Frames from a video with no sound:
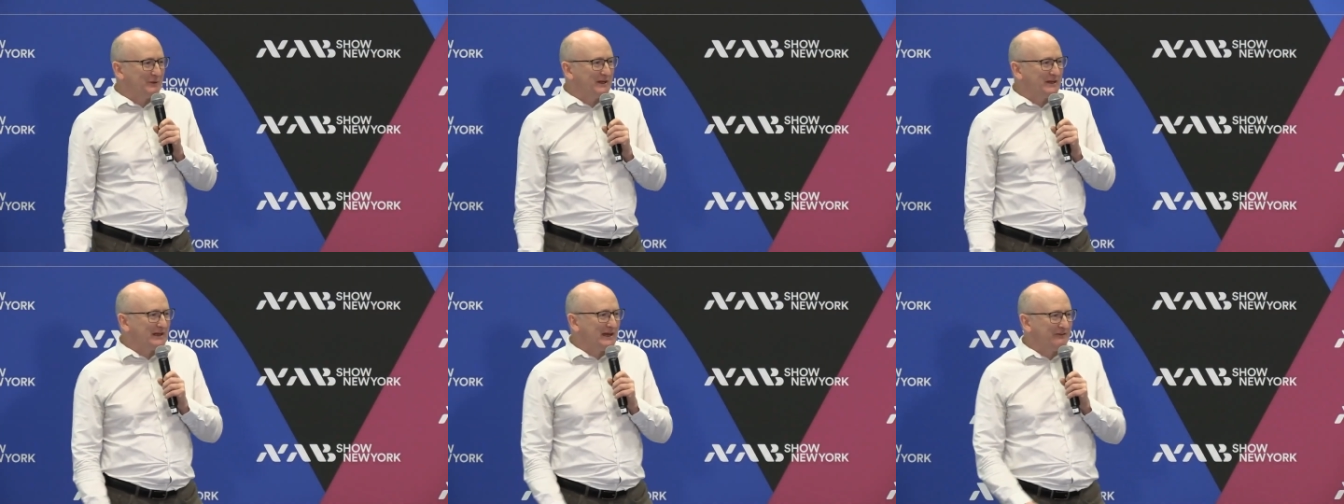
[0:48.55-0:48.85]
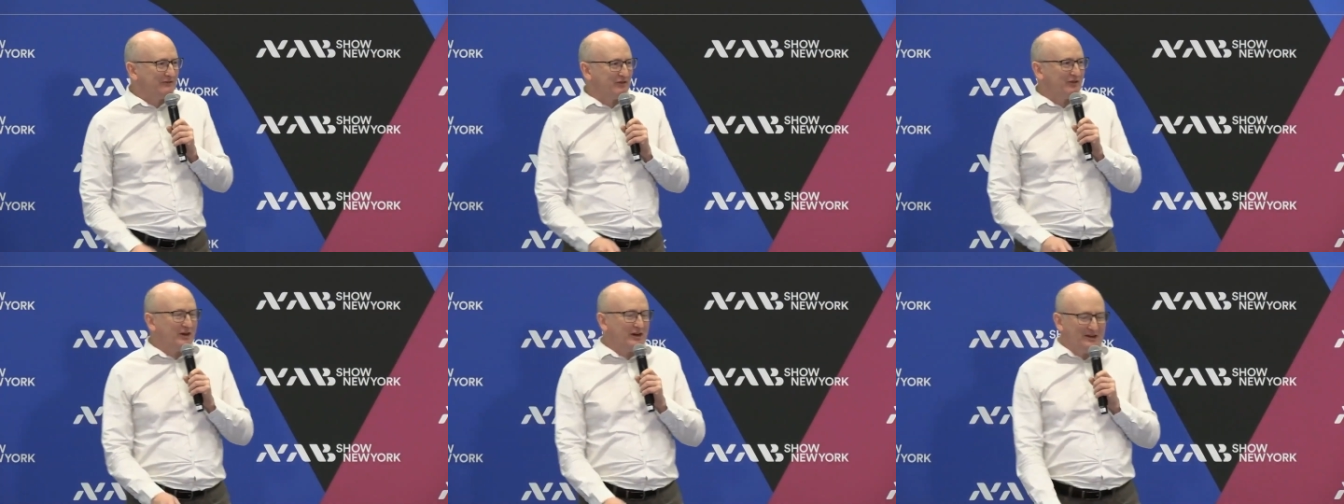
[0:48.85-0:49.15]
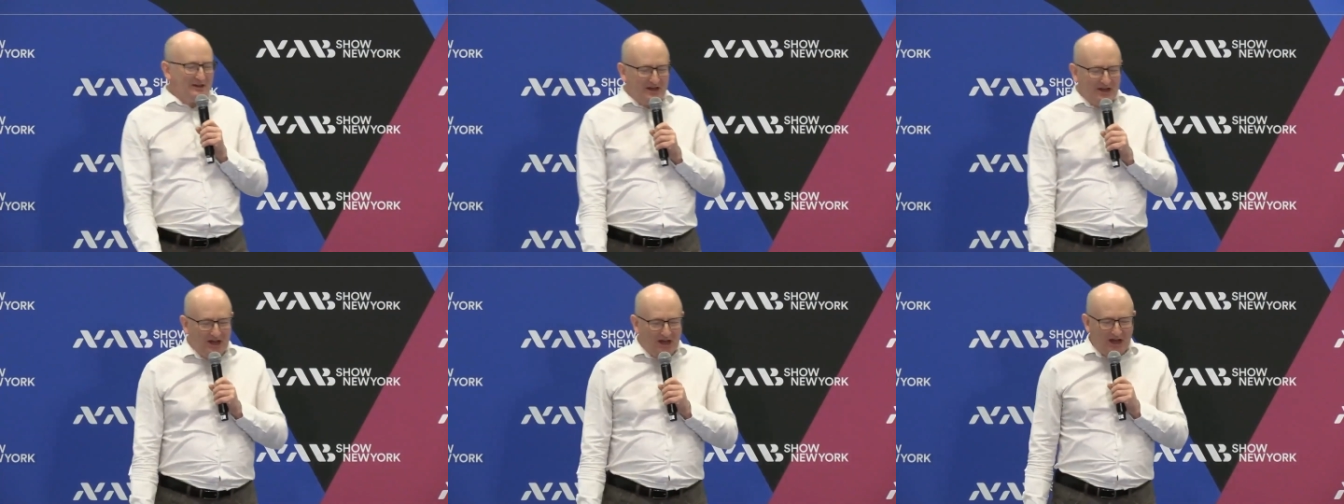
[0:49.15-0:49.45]
We
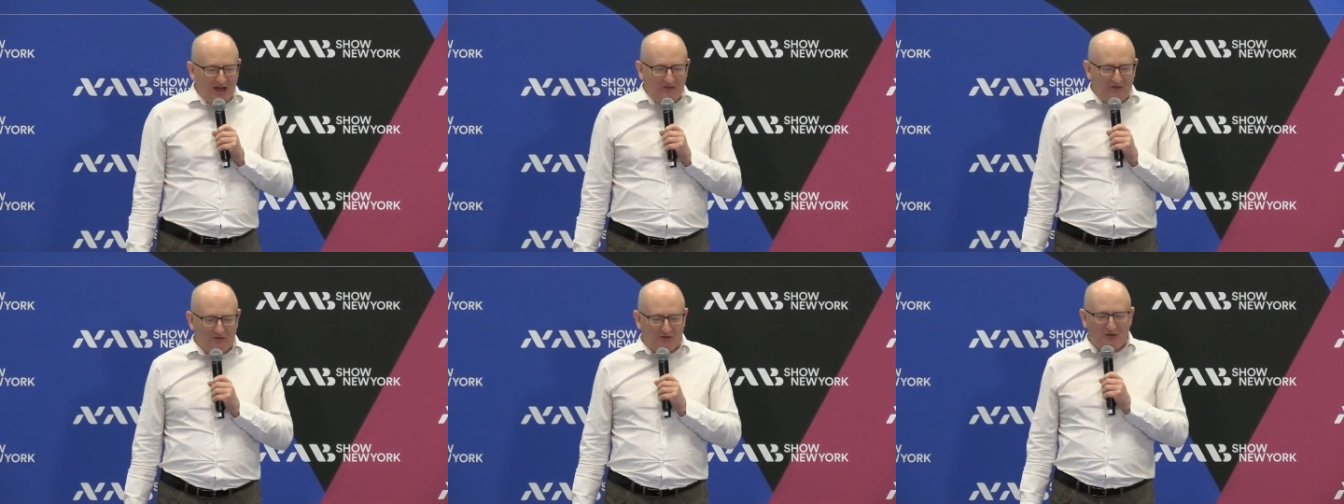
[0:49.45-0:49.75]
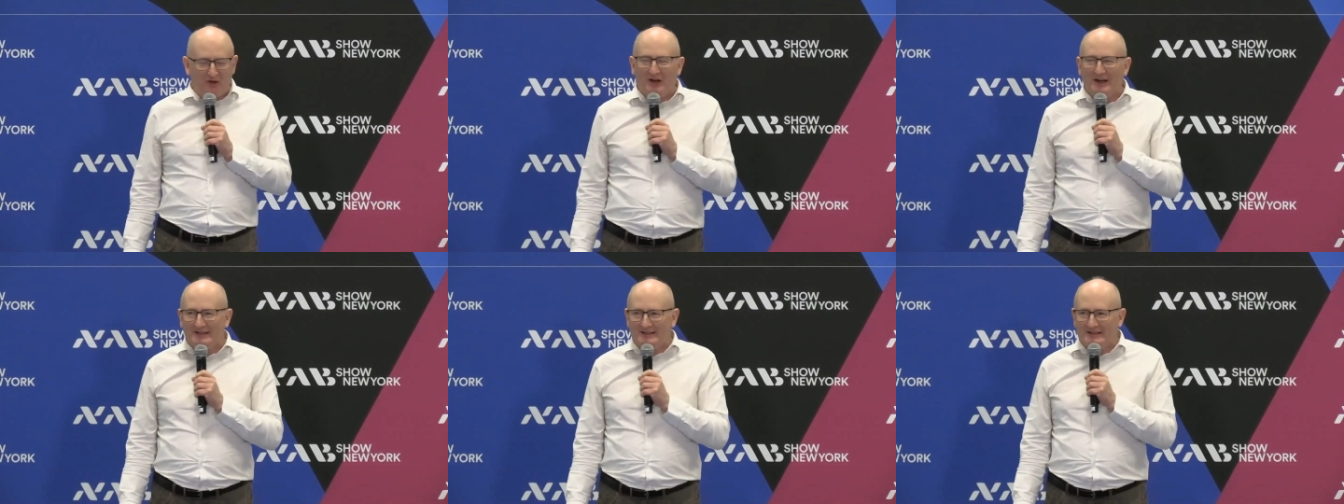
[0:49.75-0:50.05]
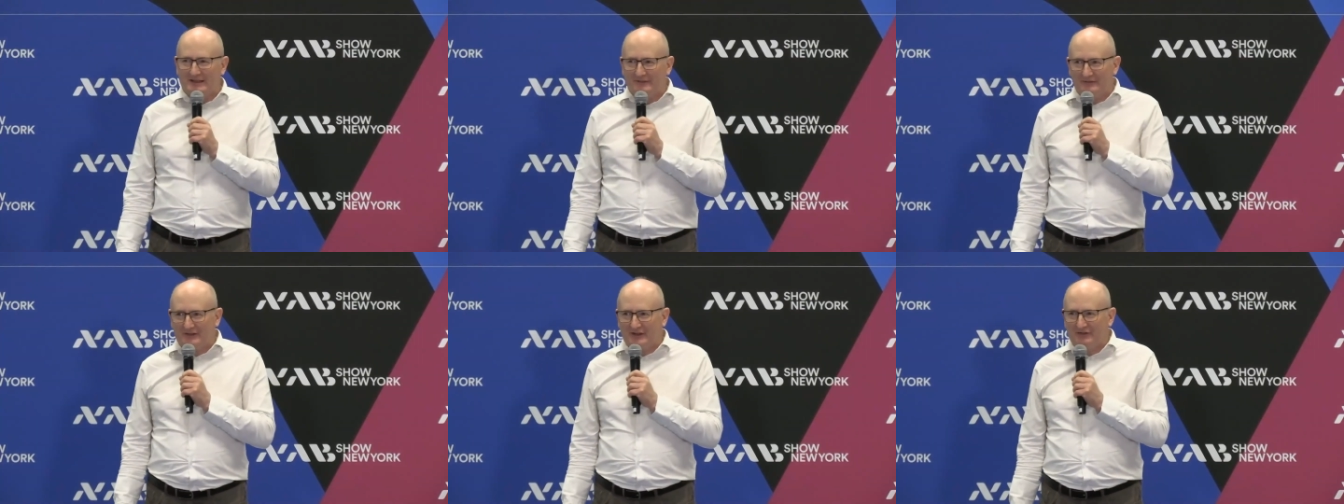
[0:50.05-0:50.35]
cover a
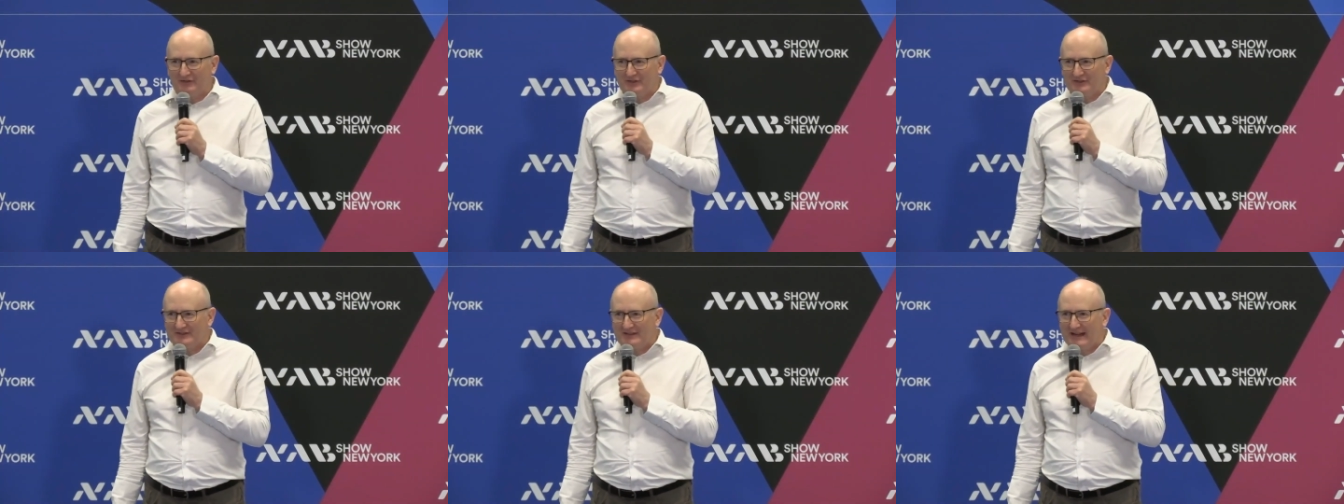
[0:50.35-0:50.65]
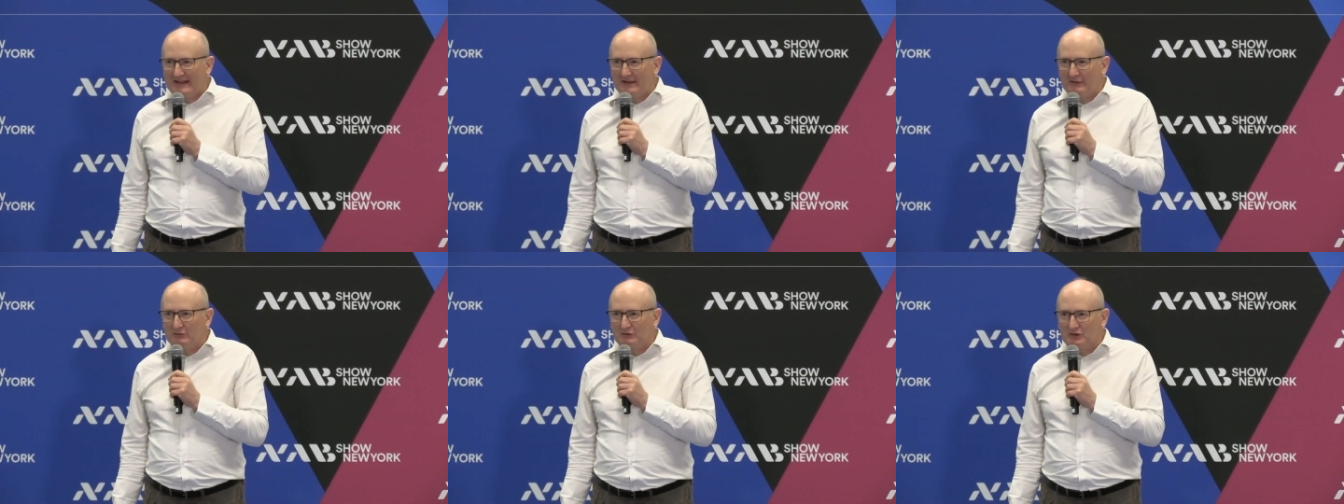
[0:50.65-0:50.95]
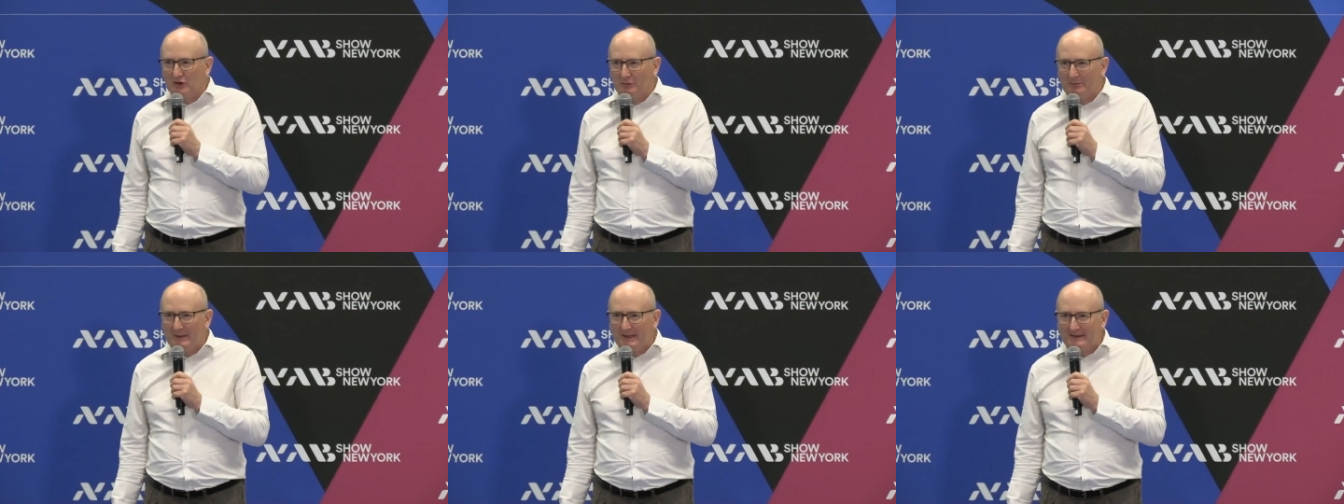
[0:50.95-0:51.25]
variety of different technical
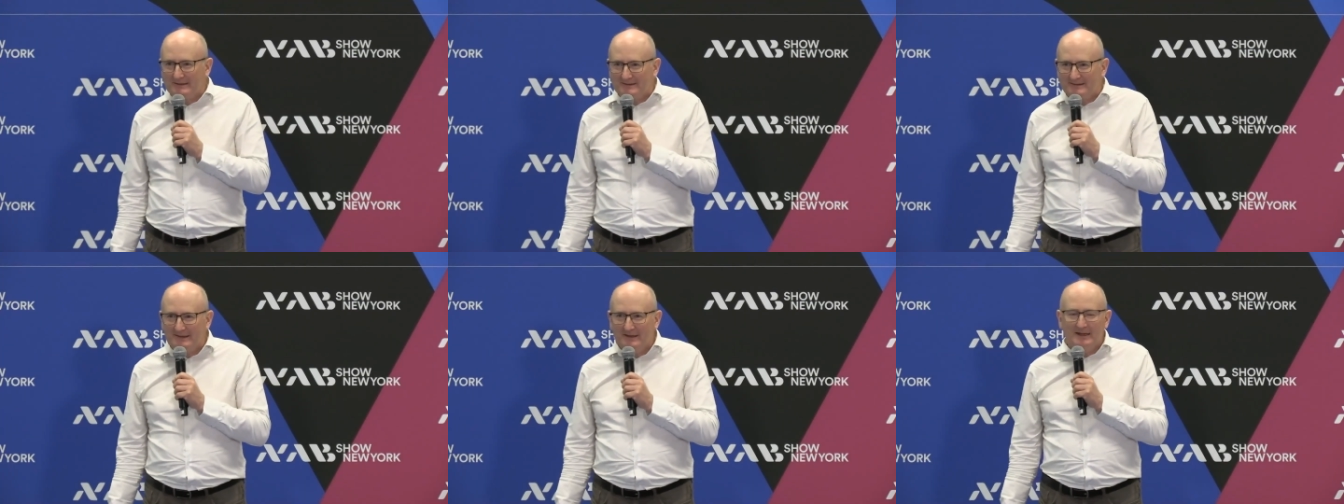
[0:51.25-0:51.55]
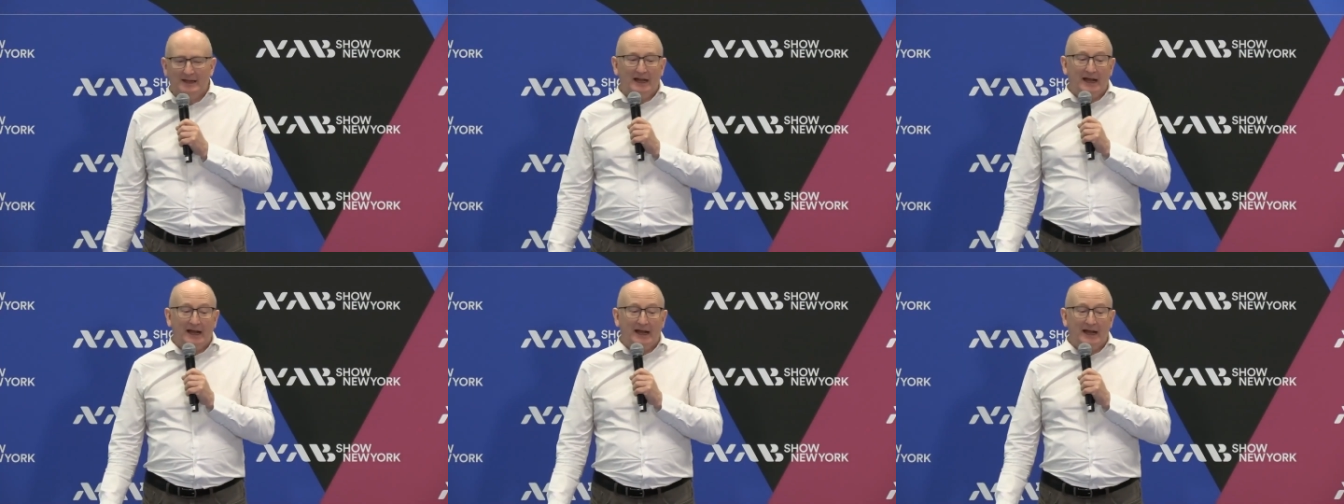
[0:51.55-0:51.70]
topics.